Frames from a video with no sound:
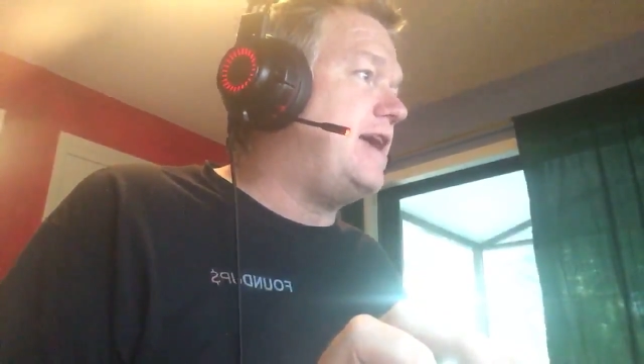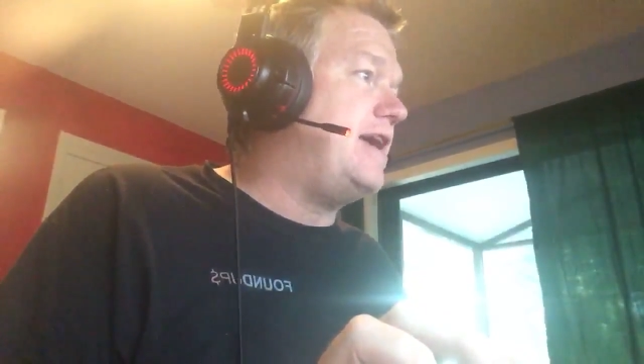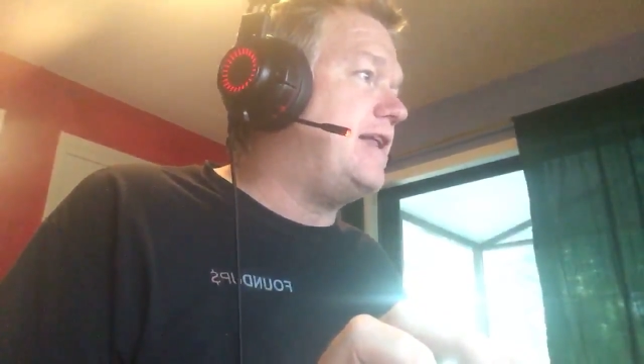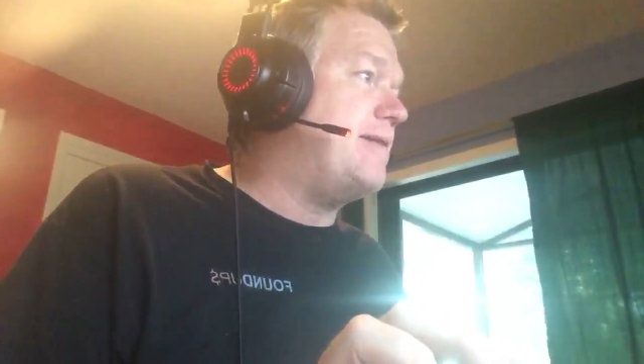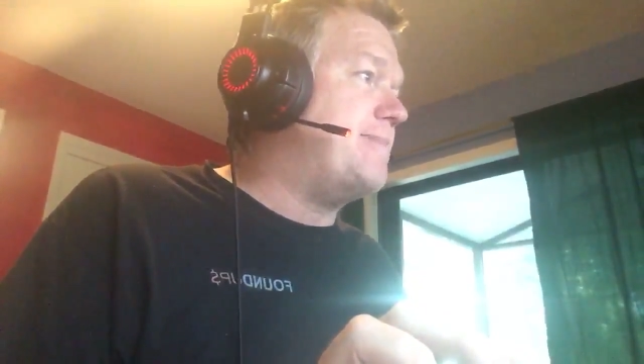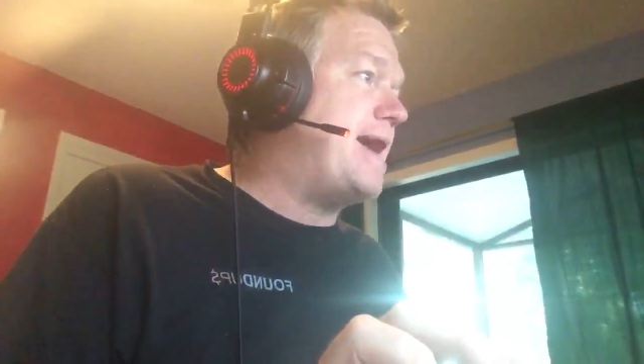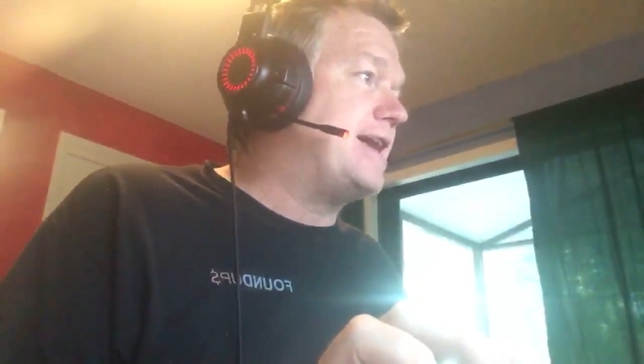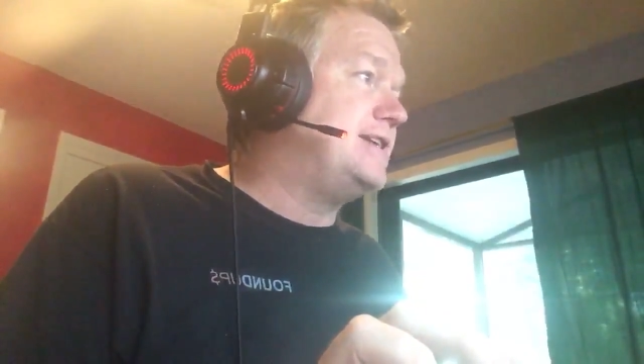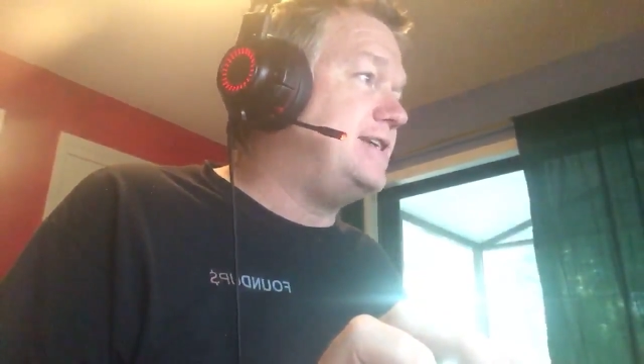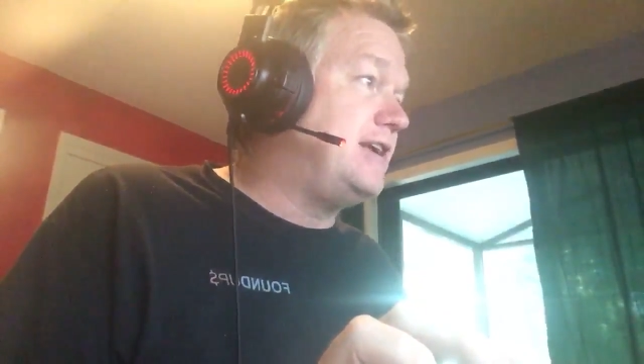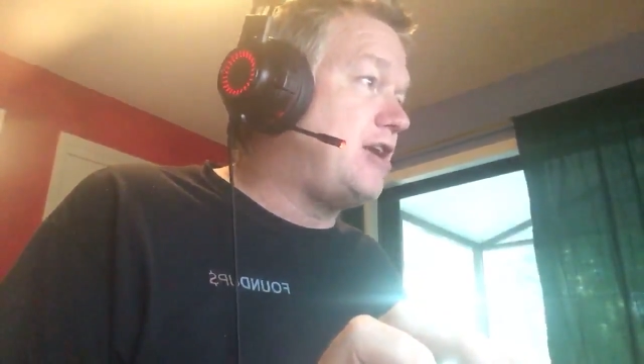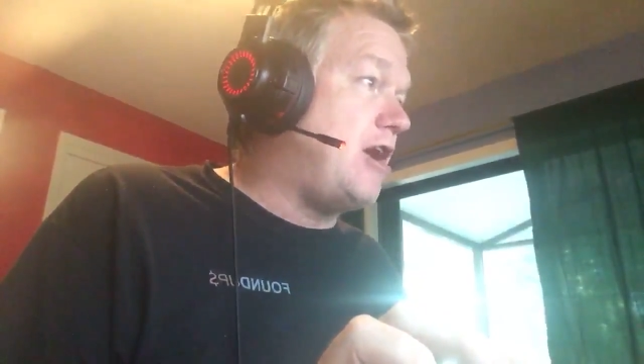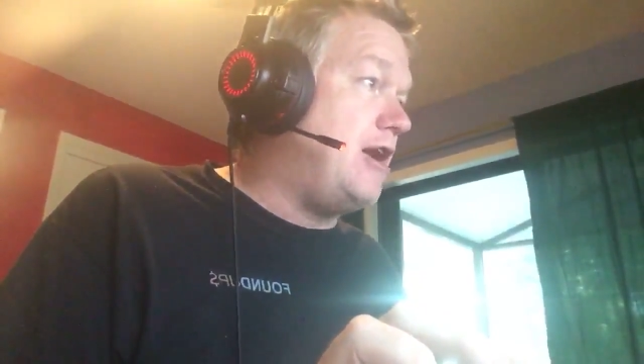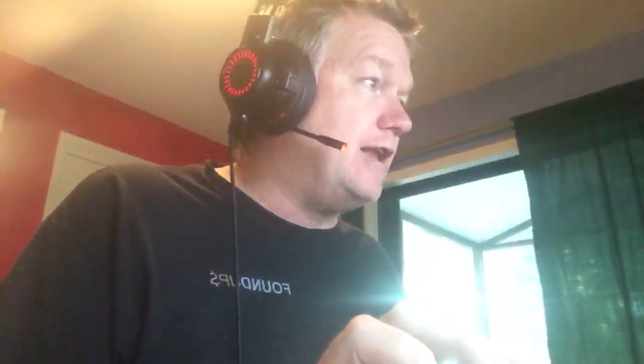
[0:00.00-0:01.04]
And I'm
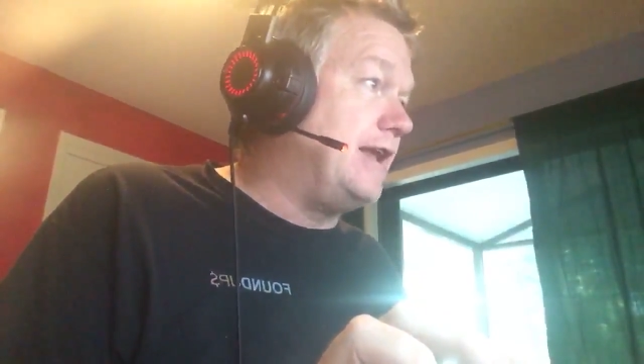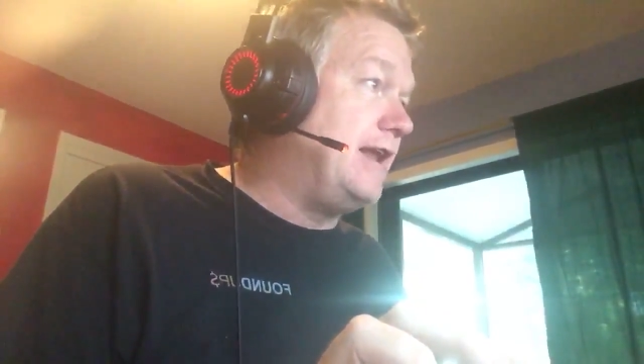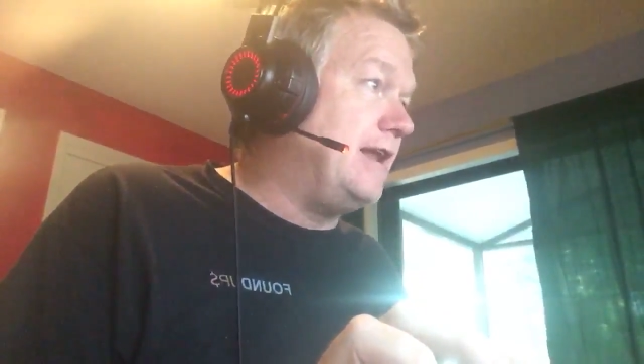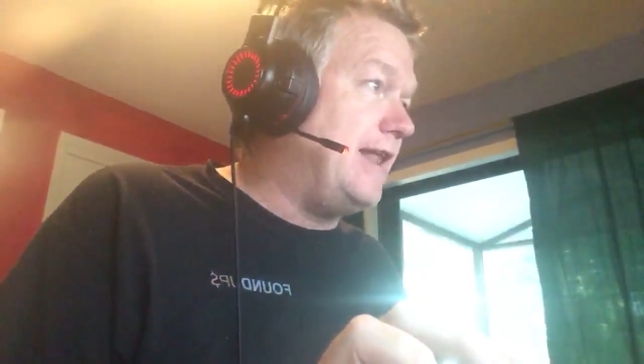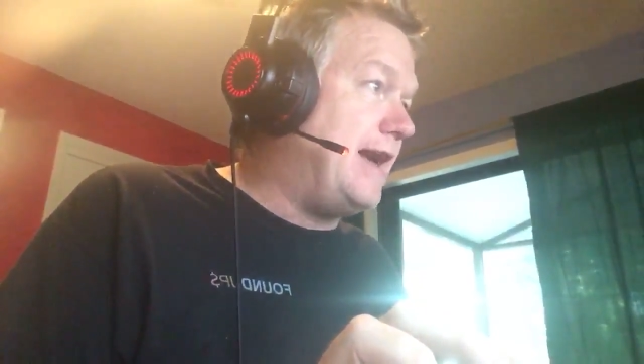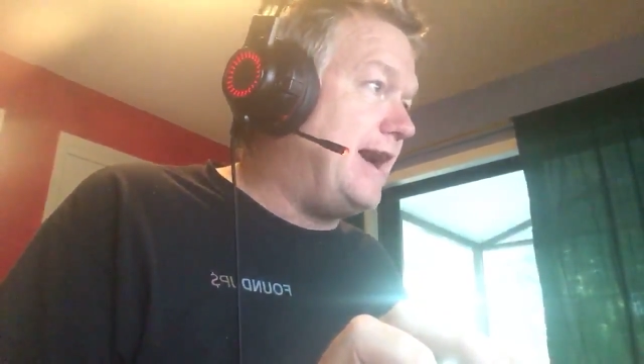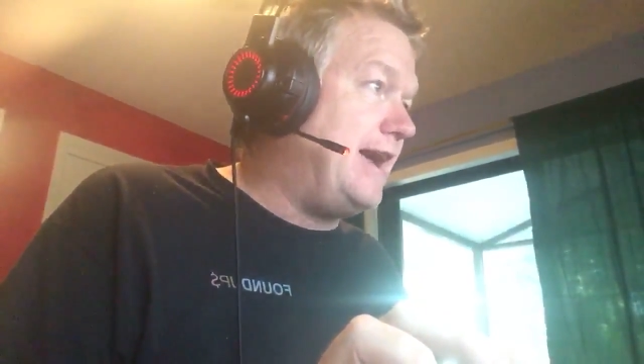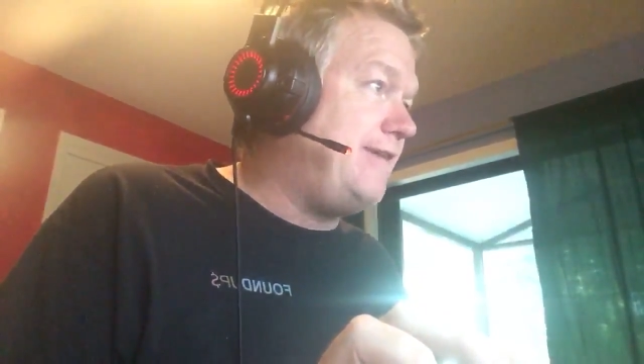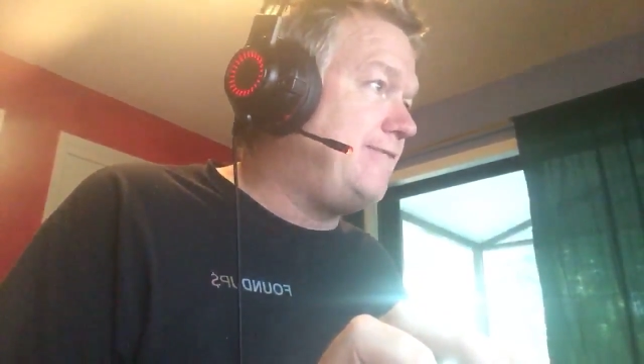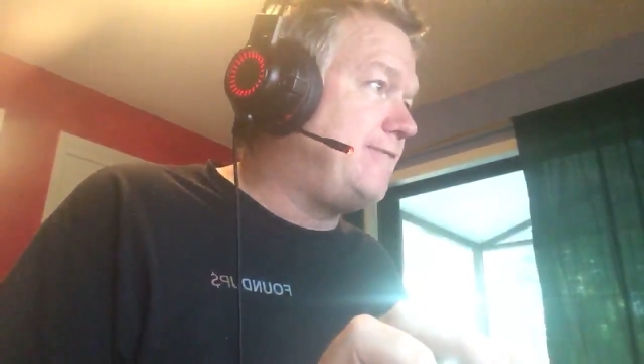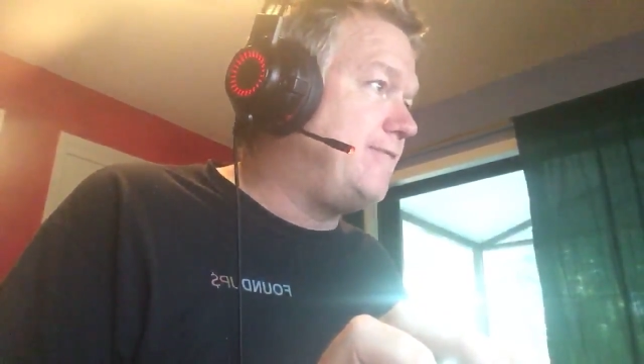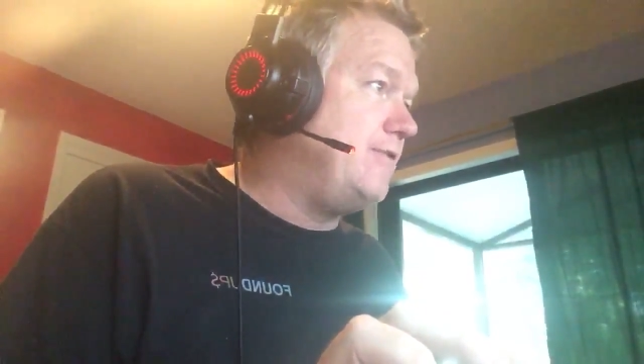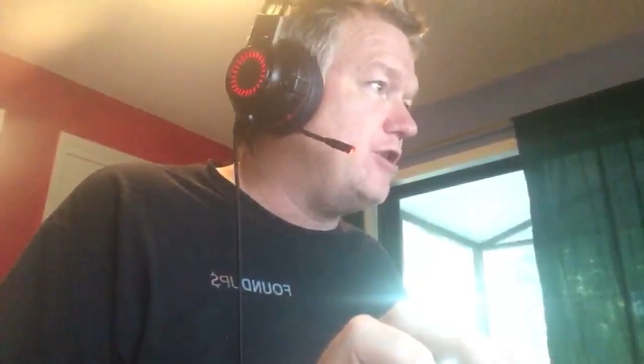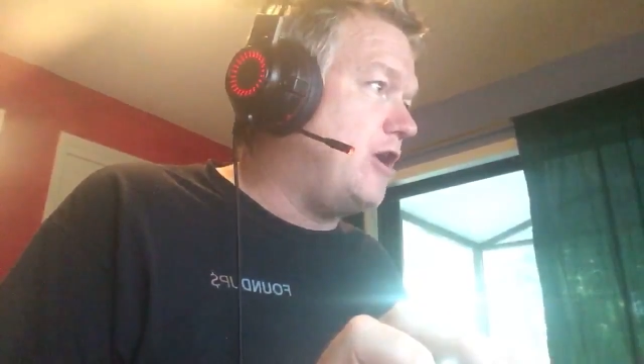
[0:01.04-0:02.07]
actually calling
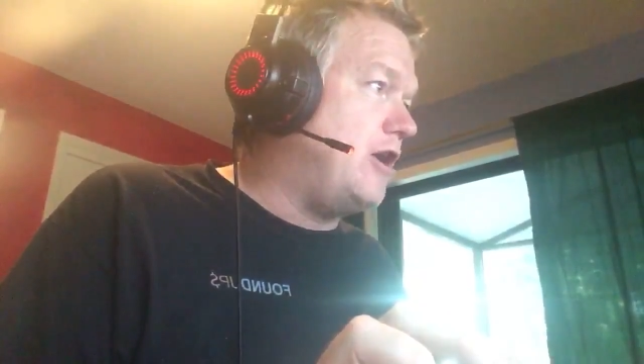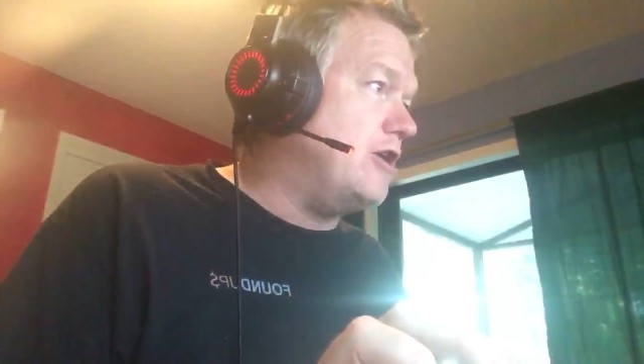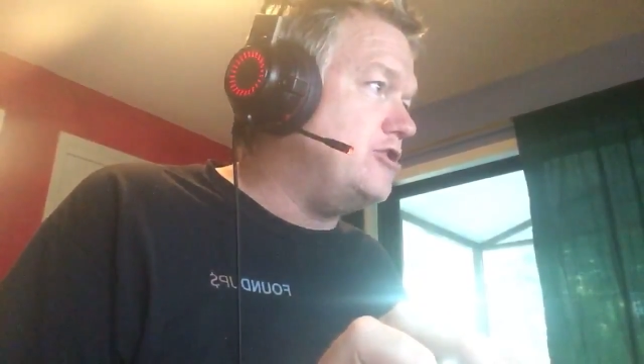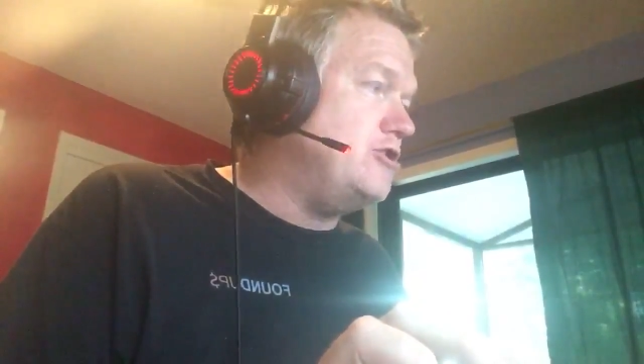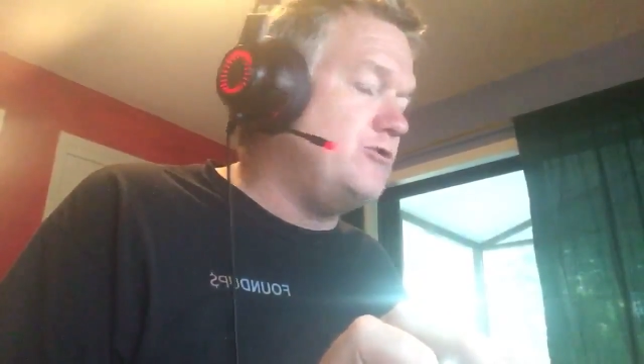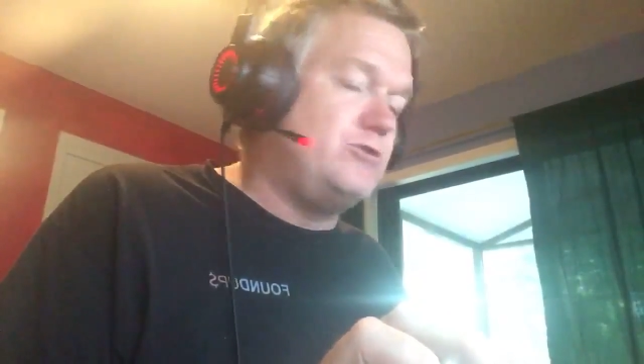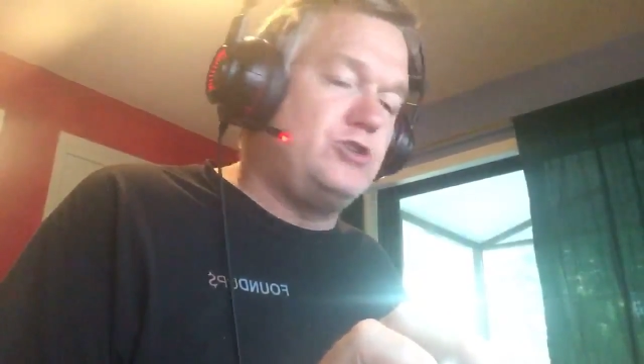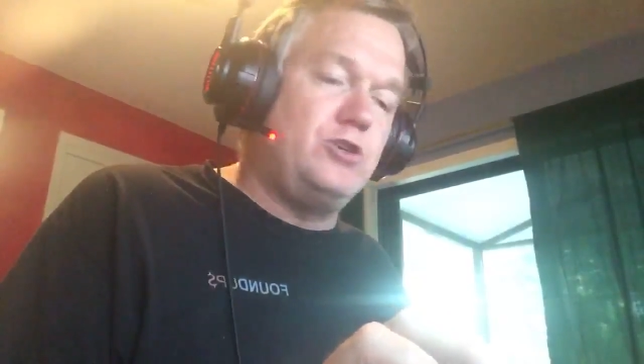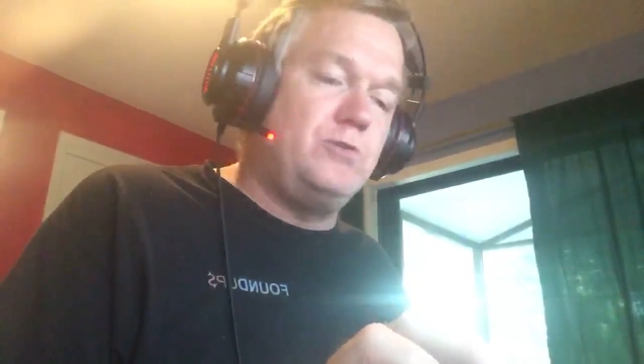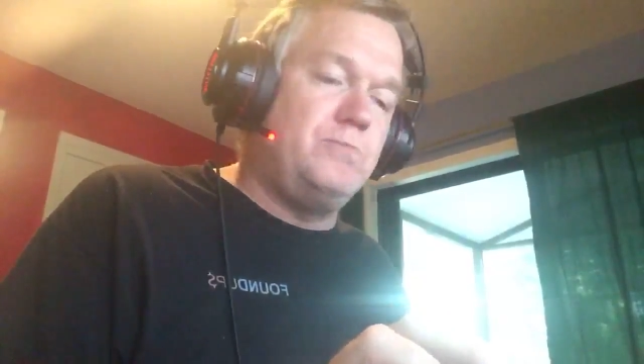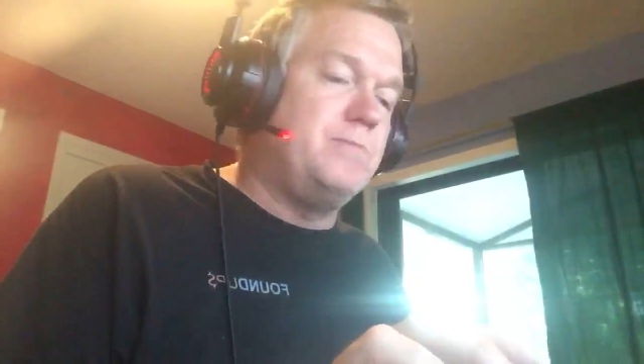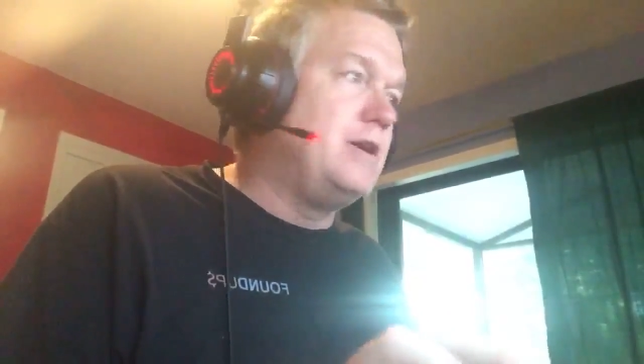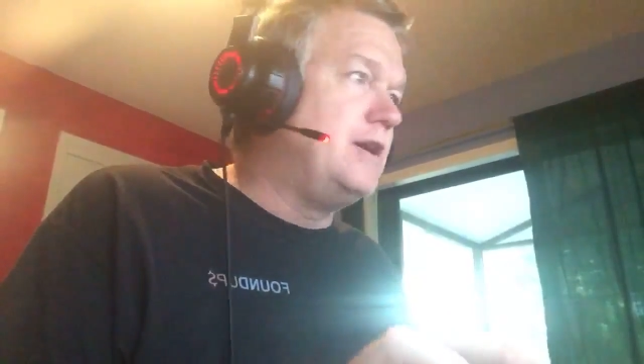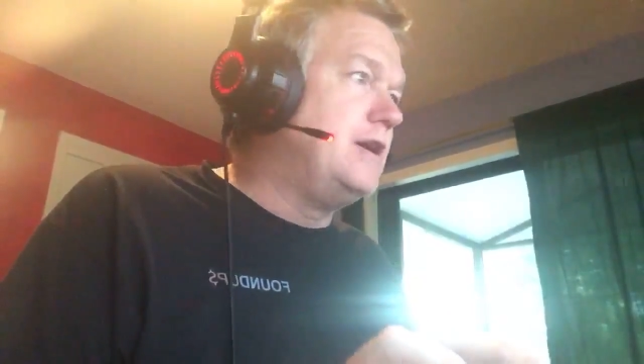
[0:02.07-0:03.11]
live on
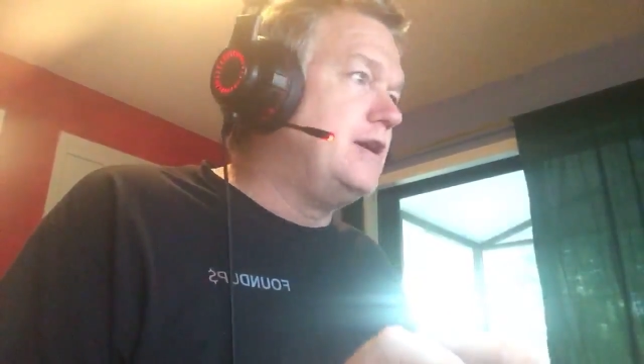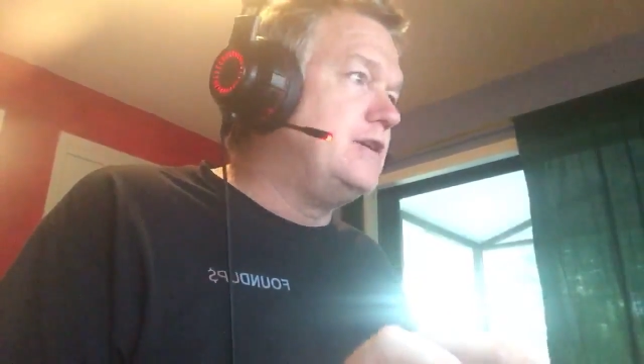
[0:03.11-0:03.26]
YouTube.